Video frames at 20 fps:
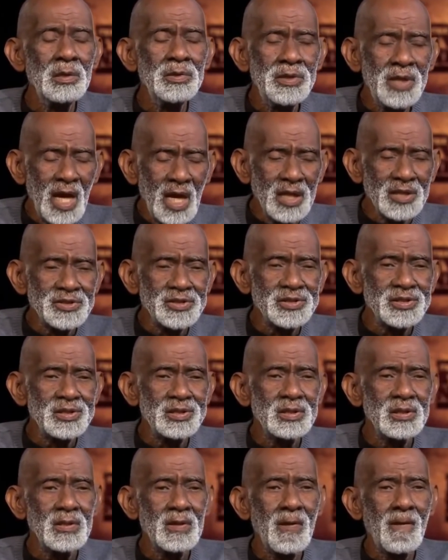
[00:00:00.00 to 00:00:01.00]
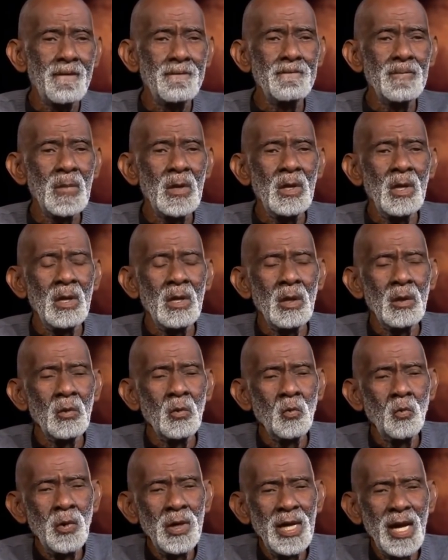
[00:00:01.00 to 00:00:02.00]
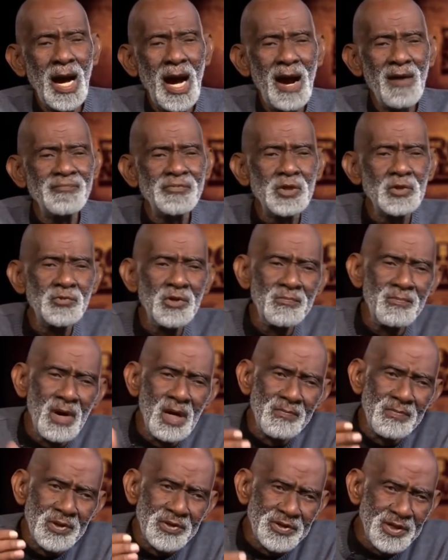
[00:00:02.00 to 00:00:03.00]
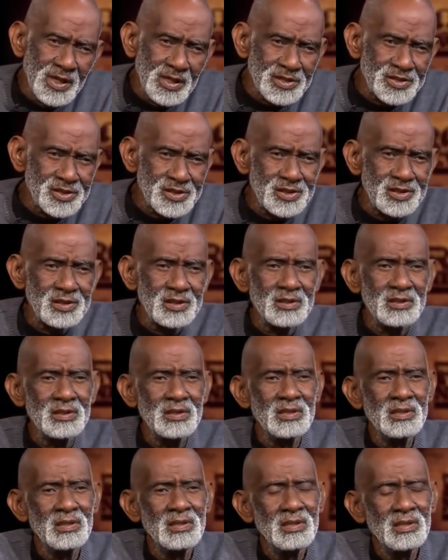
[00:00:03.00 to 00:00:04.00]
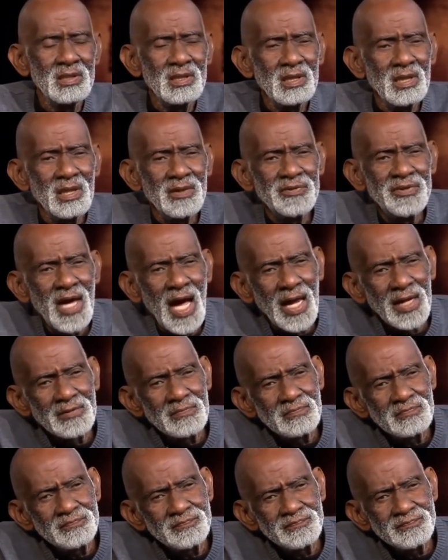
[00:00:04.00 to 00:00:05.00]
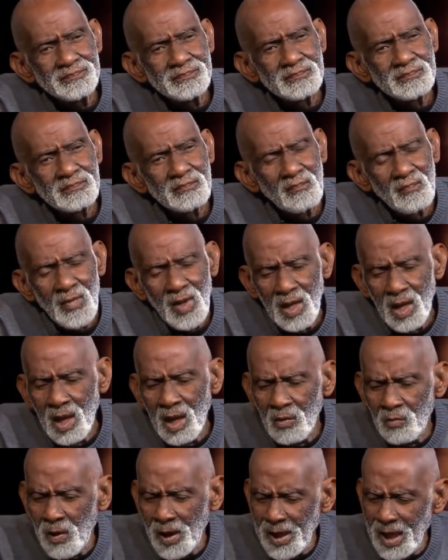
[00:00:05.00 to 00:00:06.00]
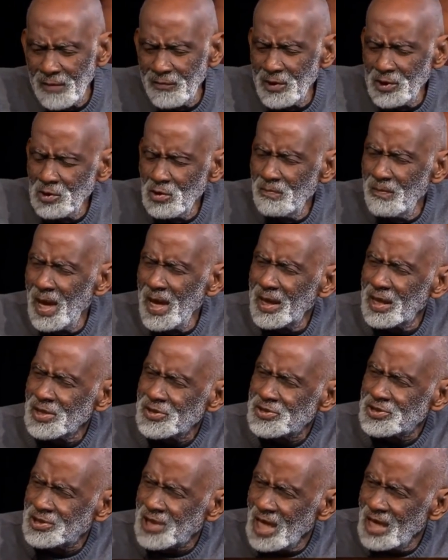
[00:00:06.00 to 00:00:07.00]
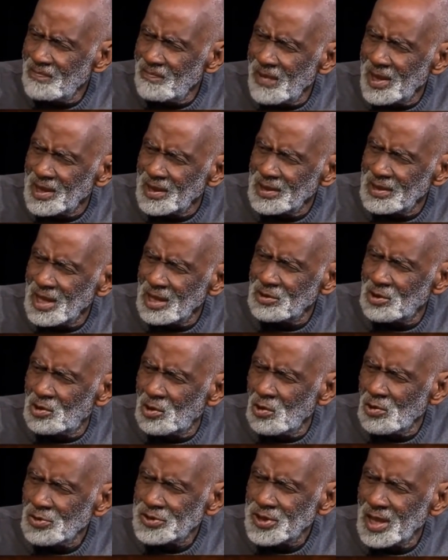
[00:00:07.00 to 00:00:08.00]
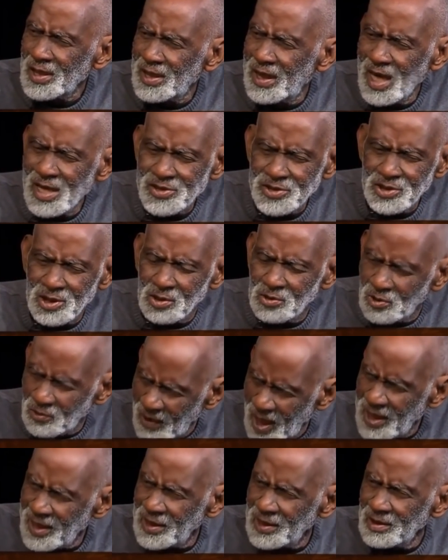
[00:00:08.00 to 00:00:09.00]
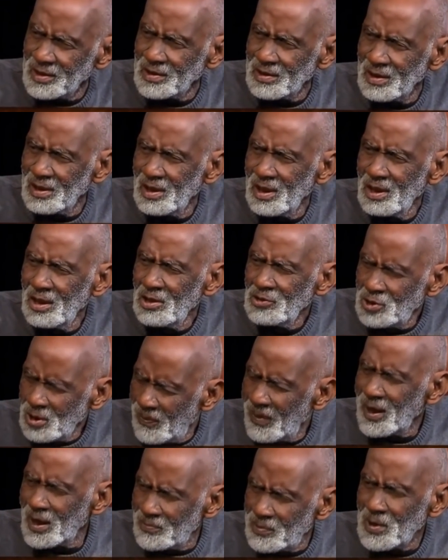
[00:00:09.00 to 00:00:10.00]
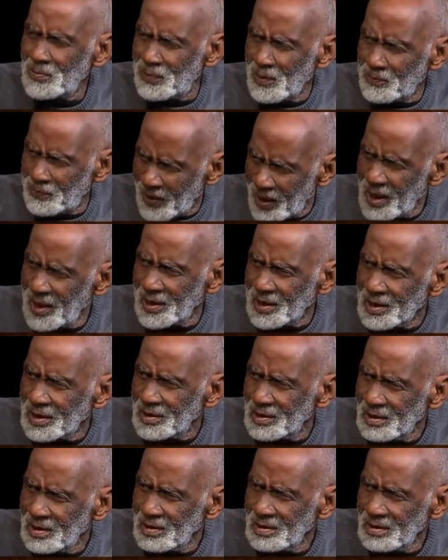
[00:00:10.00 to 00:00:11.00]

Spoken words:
Yes. We have to remember this, that whenever you make a statement that goes against the grain, you better be prepared.